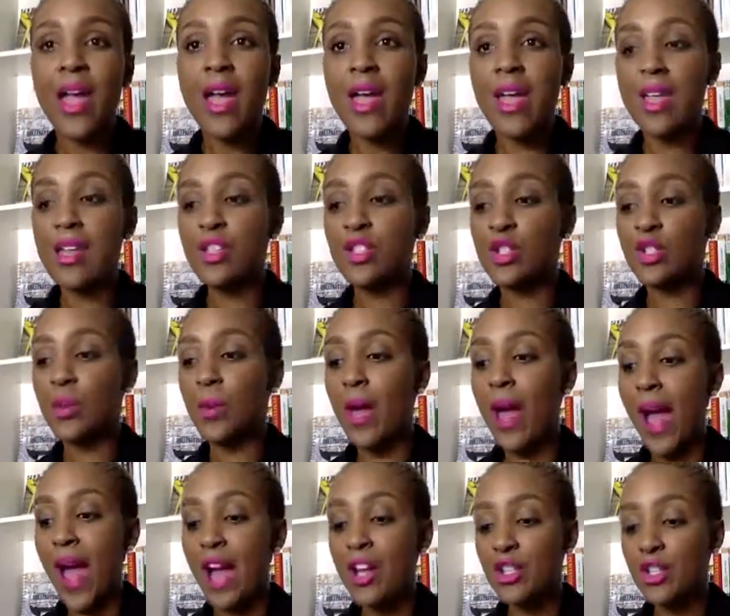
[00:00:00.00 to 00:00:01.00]
is to
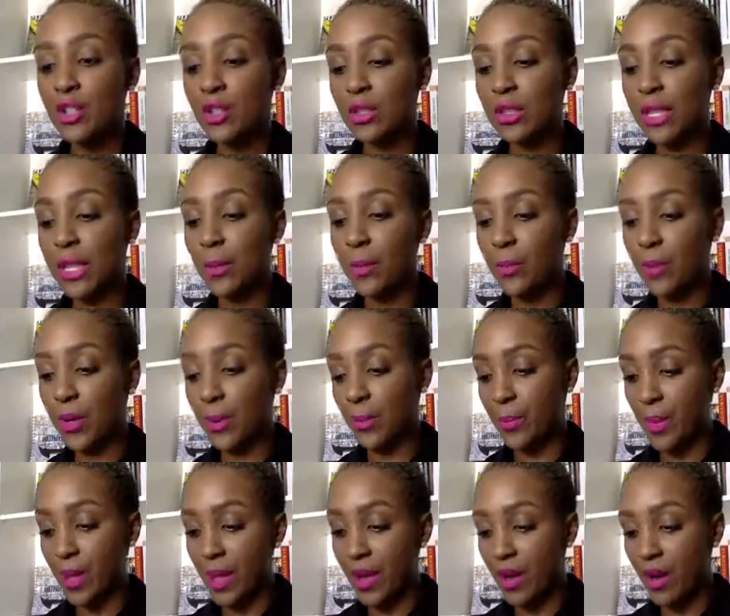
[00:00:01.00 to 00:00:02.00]
actually
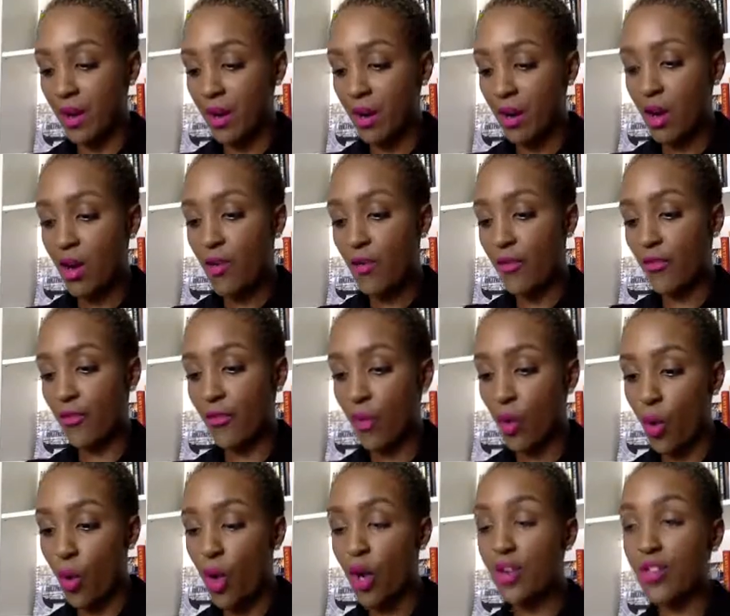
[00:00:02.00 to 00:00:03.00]
prepare
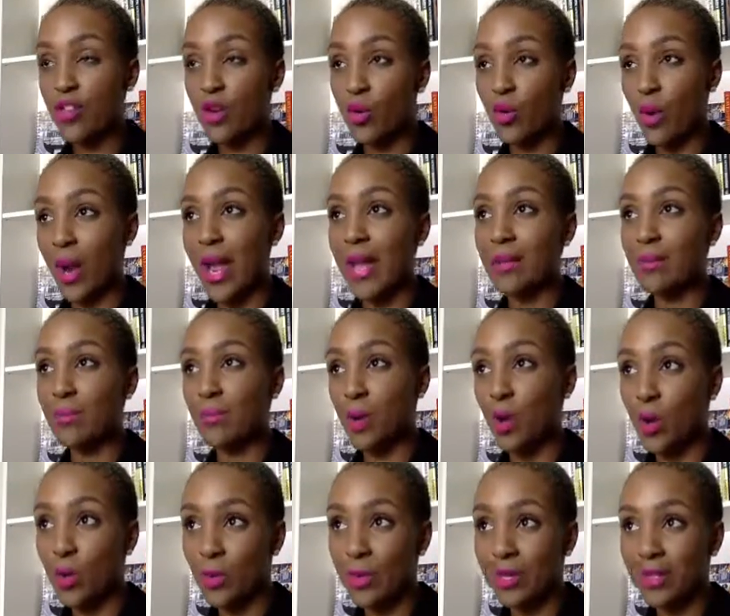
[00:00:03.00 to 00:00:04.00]
for the right
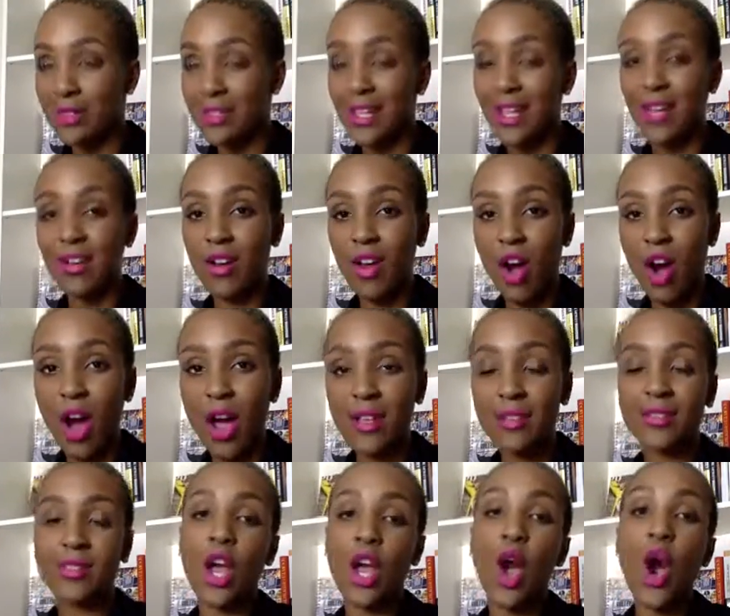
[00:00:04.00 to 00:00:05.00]
moment and not
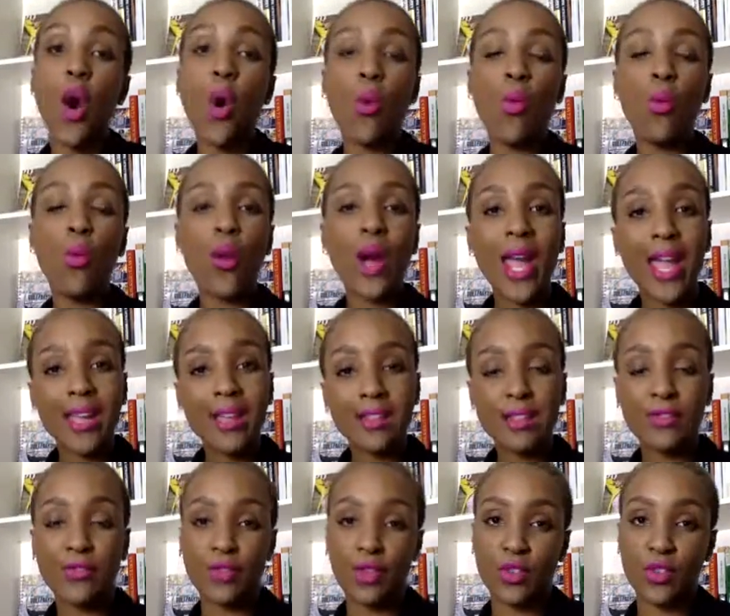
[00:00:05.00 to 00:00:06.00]
wait
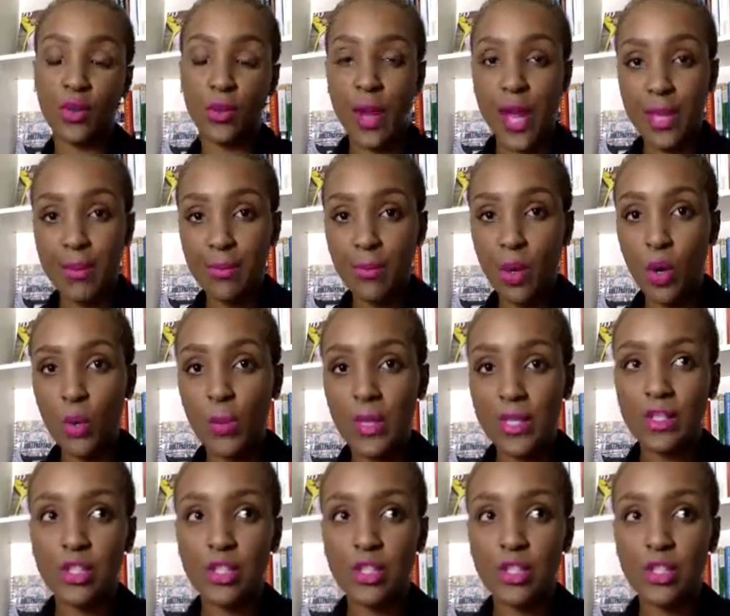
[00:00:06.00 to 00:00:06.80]
for the right moment.